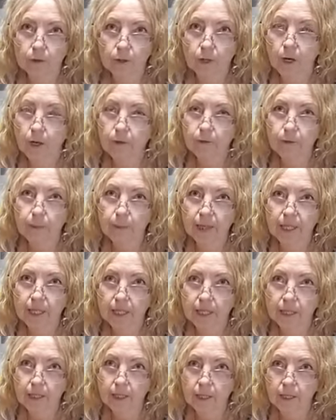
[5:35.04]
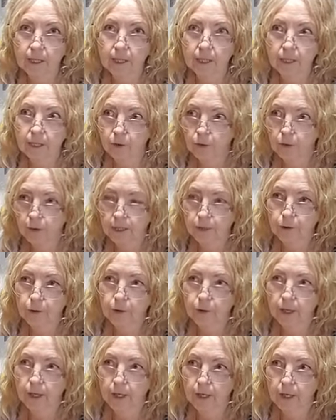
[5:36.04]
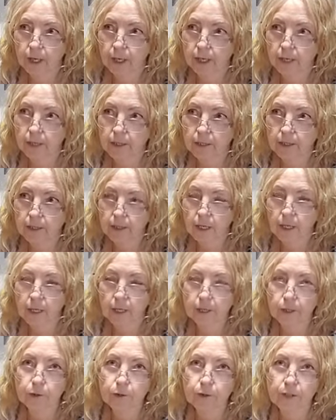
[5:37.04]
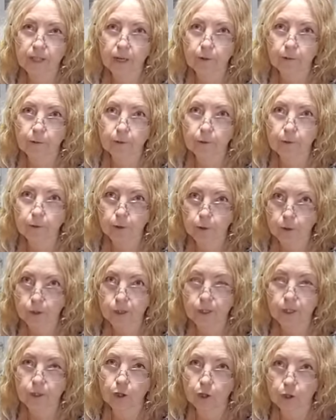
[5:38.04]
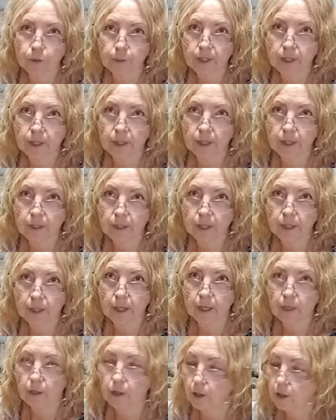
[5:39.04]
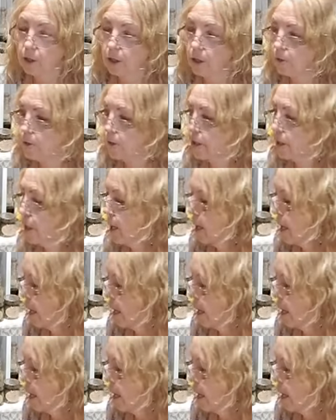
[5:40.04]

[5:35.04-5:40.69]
coffee bean grinder thing, and I use that for foods and herbs and things like that, not coffee.